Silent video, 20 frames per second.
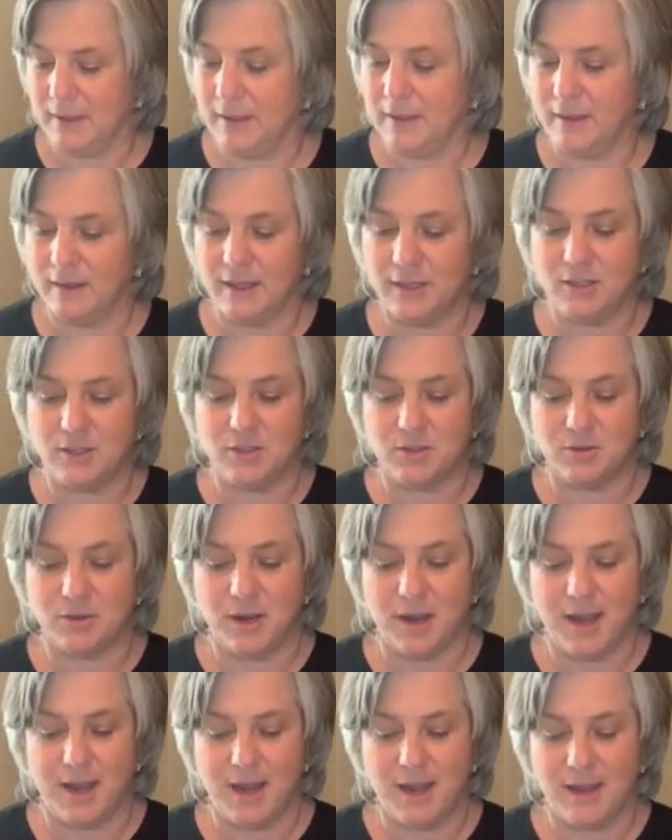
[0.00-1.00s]
Let's
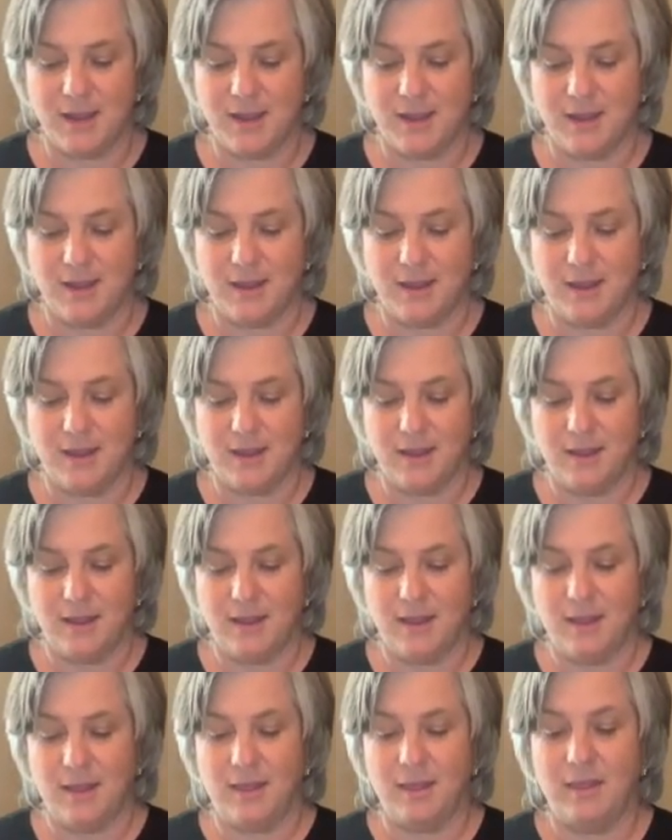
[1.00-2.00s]
try
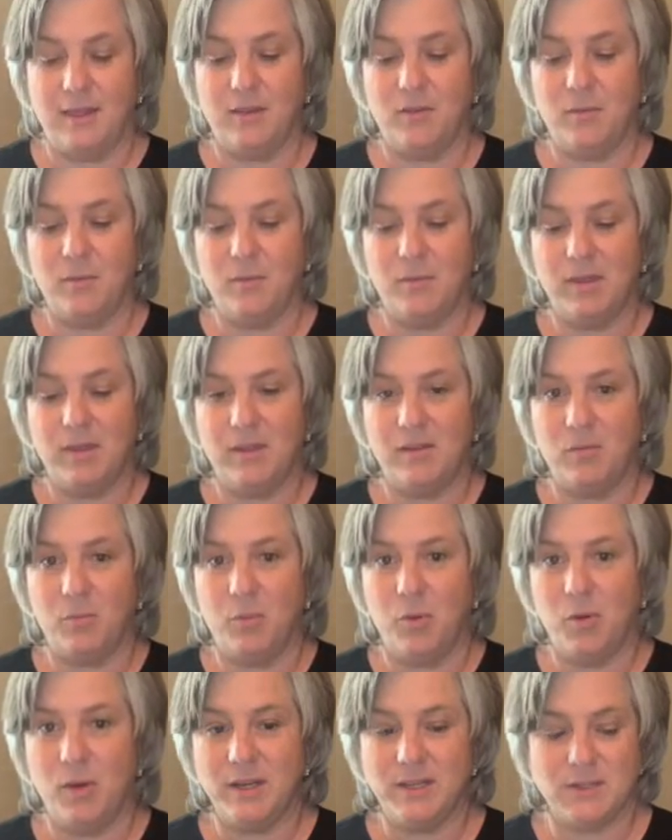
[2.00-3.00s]
this one with these
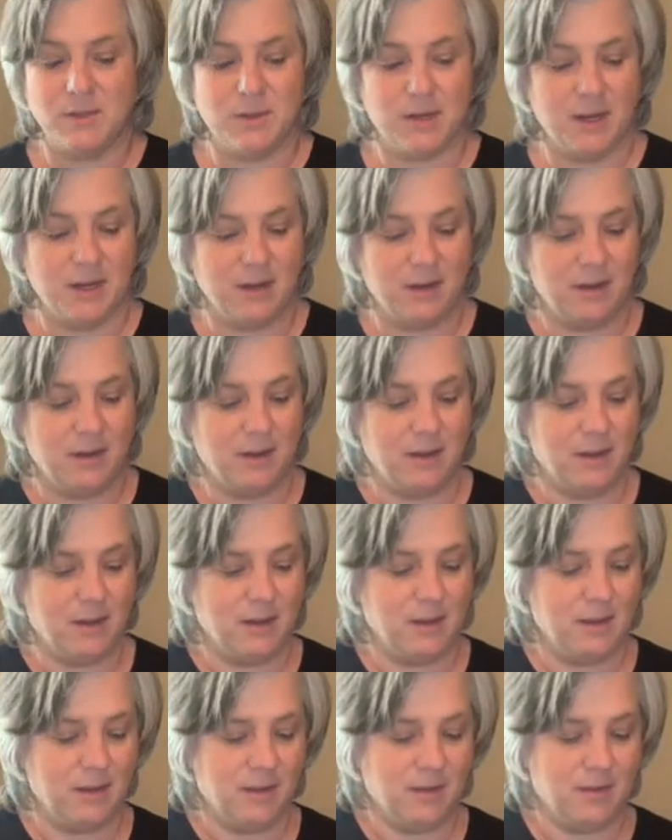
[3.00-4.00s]
points on
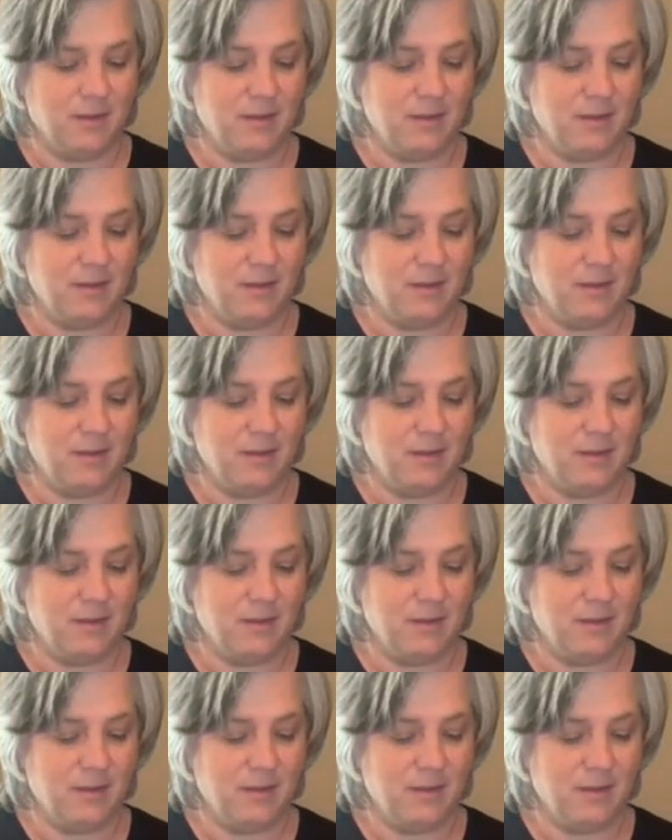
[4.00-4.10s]
it.